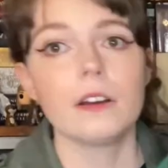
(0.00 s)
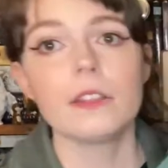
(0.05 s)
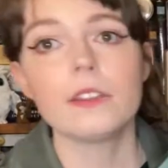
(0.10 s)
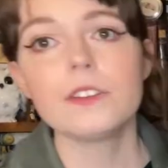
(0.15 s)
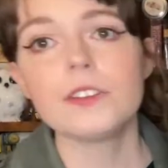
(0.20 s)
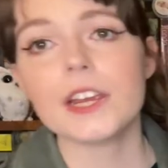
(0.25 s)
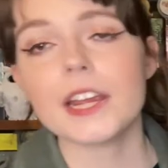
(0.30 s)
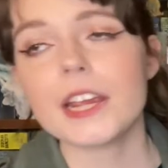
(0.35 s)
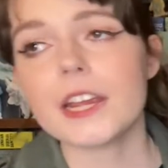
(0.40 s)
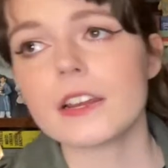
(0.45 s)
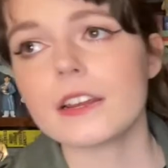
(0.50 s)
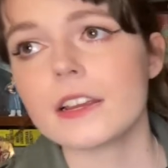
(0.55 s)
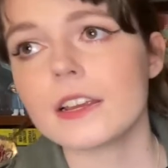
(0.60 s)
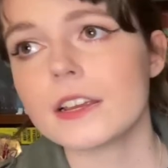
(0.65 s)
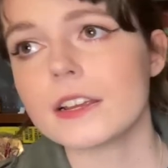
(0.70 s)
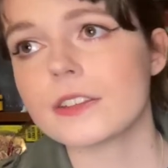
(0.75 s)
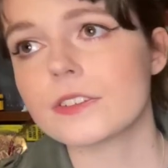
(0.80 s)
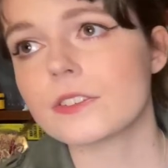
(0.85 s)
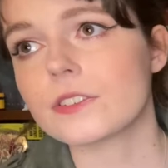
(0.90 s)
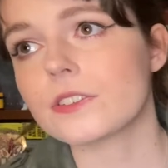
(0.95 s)
The dean
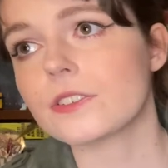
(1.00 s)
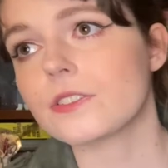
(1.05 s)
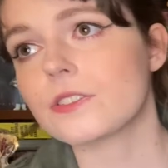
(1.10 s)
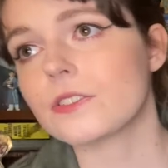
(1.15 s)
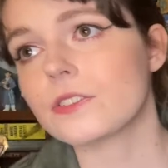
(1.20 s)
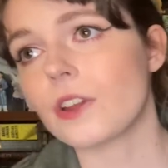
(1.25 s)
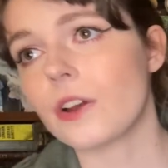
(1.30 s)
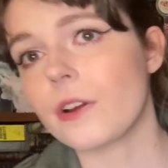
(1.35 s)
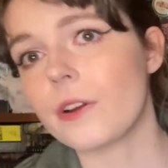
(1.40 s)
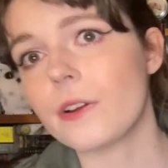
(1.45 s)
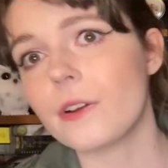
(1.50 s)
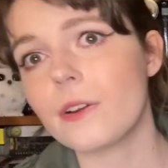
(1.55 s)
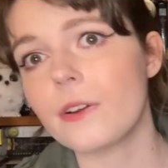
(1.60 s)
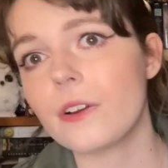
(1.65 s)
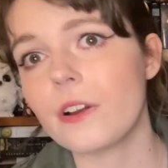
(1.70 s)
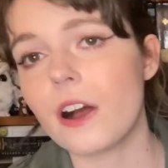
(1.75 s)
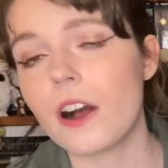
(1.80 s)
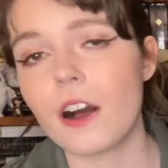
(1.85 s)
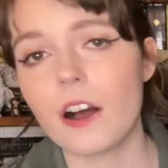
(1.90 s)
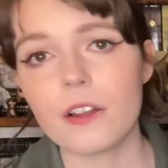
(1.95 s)
is so
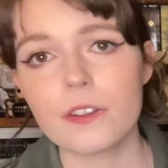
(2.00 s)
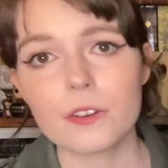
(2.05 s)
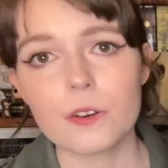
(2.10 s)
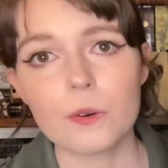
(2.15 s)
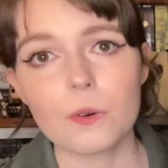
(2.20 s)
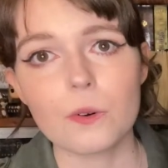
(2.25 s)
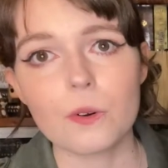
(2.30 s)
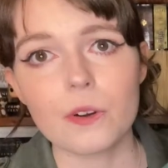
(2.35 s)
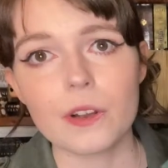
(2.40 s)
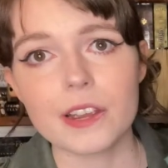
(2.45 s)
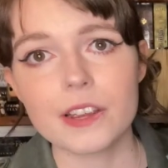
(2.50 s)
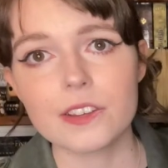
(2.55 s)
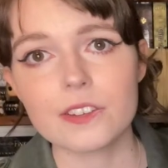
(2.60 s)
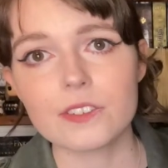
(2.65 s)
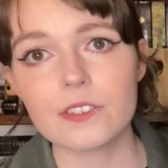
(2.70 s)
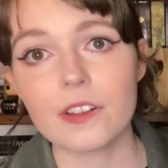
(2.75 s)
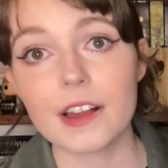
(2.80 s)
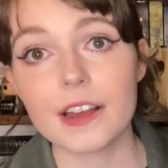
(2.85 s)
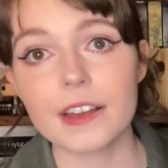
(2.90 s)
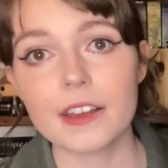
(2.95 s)
hardcore.
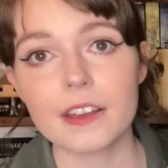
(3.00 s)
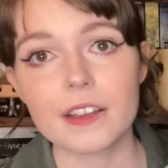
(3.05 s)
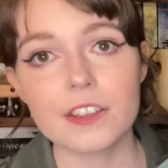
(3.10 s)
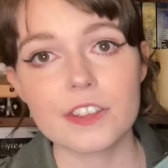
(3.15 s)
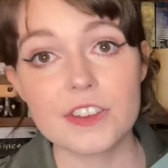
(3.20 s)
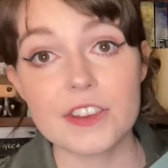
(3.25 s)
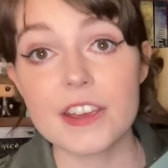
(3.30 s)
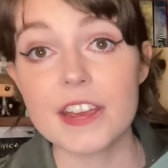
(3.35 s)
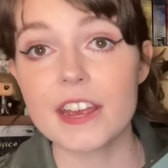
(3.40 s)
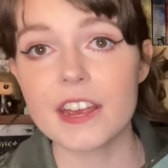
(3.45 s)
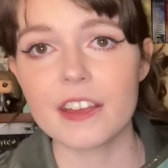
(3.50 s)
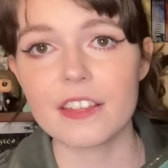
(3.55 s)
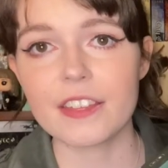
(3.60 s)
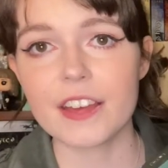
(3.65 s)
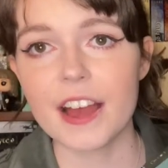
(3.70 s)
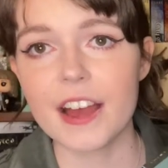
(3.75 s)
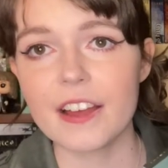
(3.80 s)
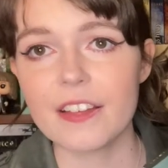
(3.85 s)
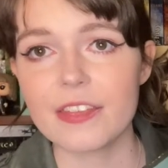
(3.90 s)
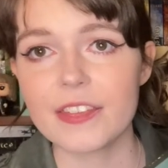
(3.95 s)
He's like, you hear
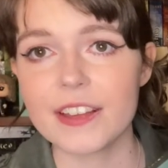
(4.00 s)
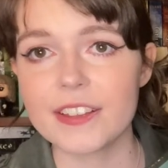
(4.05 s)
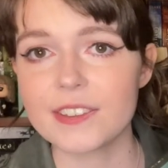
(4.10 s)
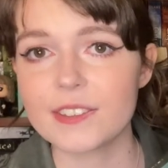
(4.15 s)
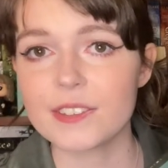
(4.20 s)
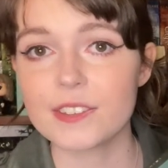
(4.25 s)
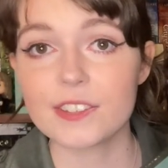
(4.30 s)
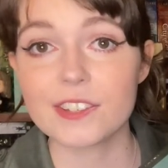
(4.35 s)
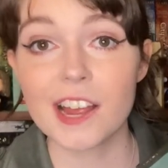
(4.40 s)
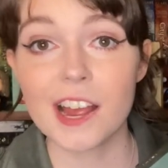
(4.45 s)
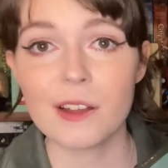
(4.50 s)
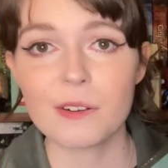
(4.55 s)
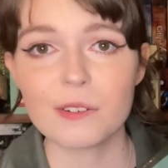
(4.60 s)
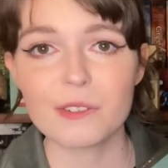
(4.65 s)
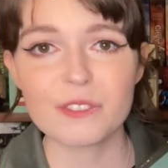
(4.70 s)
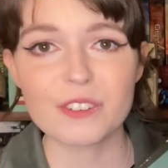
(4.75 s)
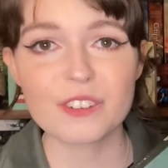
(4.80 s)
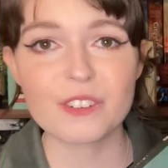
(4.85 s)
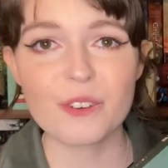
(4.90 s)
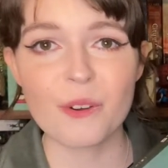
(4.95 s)
that? That's the sound
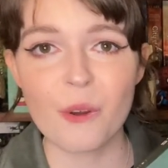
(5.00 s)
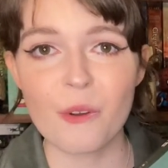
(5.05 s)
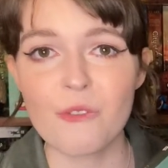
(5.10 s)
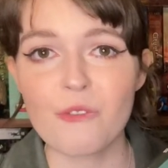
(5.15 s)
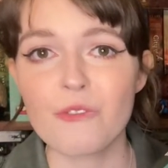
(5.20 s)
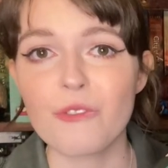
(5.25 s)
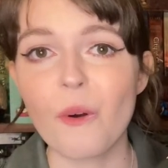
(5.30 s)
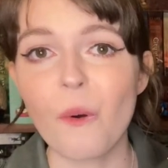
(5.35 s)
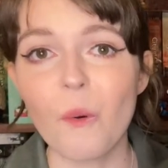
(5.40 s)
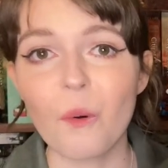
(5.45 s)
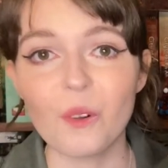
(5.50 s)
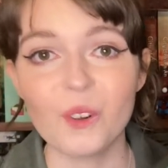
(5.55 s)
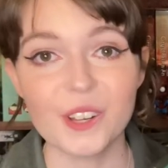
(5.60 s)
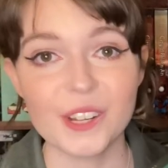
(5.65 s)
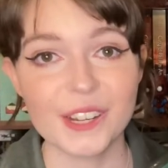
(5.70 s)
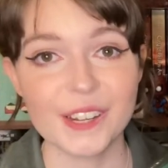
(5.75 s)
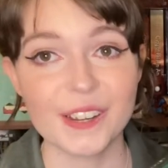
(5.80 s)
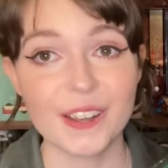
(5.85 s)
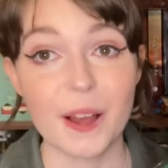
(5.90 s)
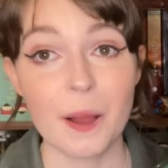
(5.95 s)
of snow falling.